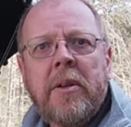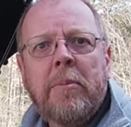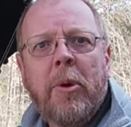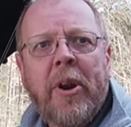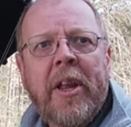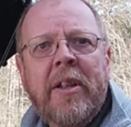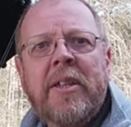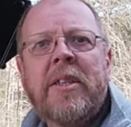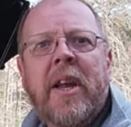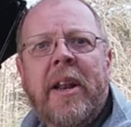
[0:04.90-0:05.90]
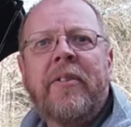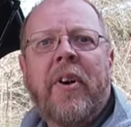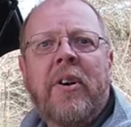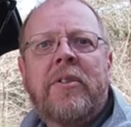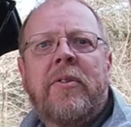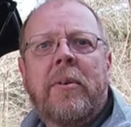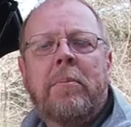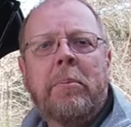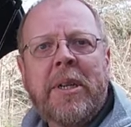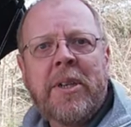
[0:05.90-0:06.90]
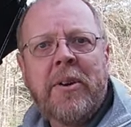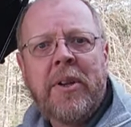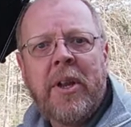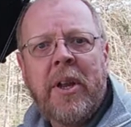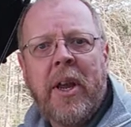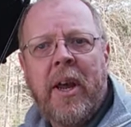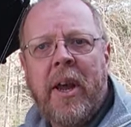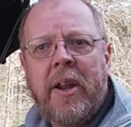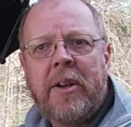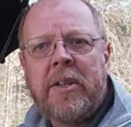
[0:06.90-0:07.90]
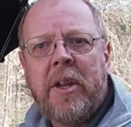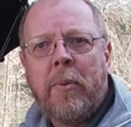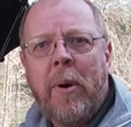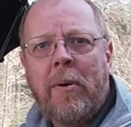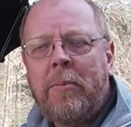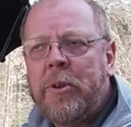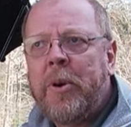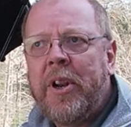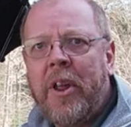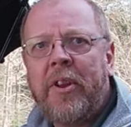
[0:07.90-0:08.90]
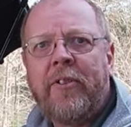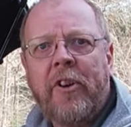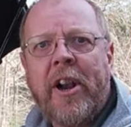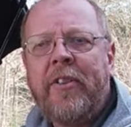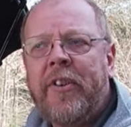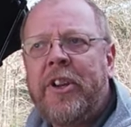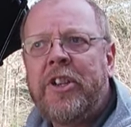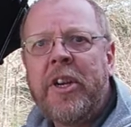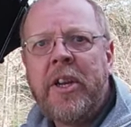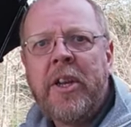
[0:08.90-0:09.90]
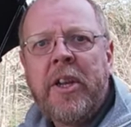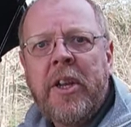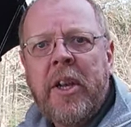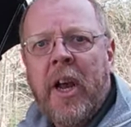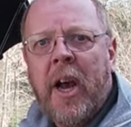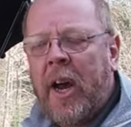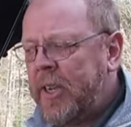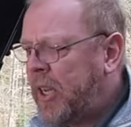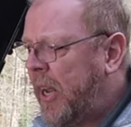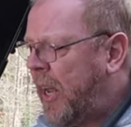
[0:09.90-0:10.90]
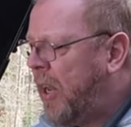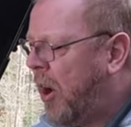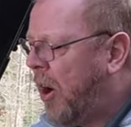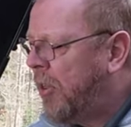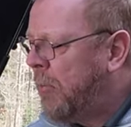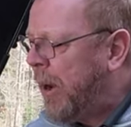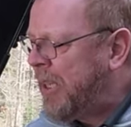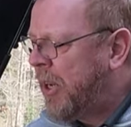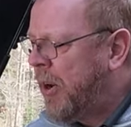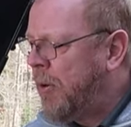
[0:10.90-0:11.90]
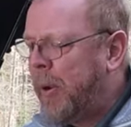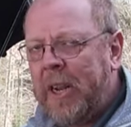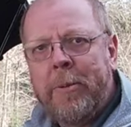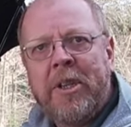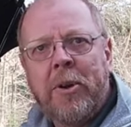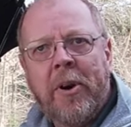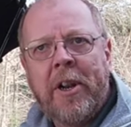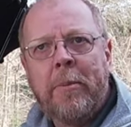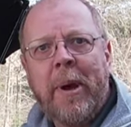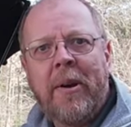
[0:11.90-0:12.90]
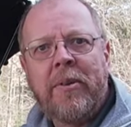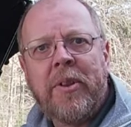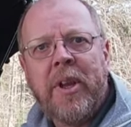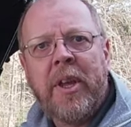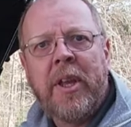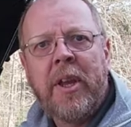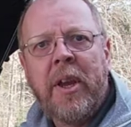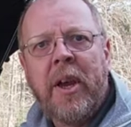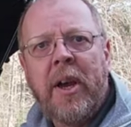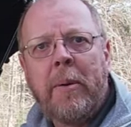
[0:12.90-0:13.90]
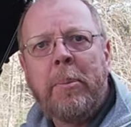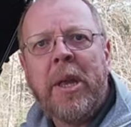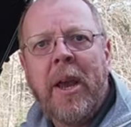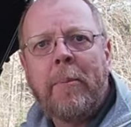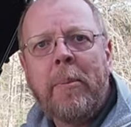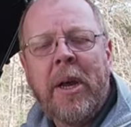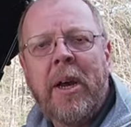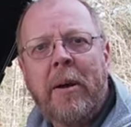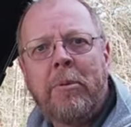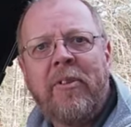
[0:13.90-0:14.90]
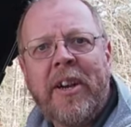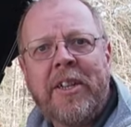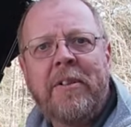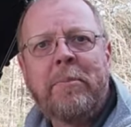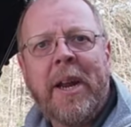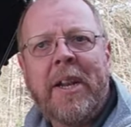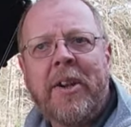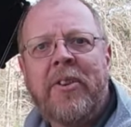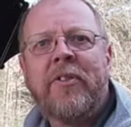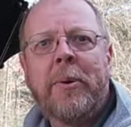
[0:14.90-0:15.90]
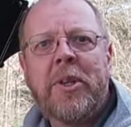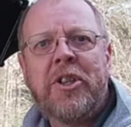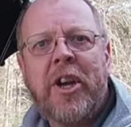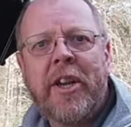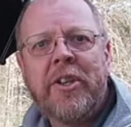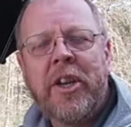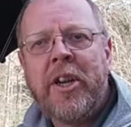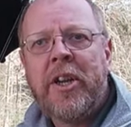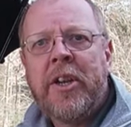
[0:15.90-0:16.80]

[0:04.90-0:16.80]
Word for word: Good morning, this is Andy Fox from BestCode and uh, welcome to another Friday feature. Uh, today on the BestCode we're going to be talking about the uh, PM, uh, Preventative Maintenance Filter Change.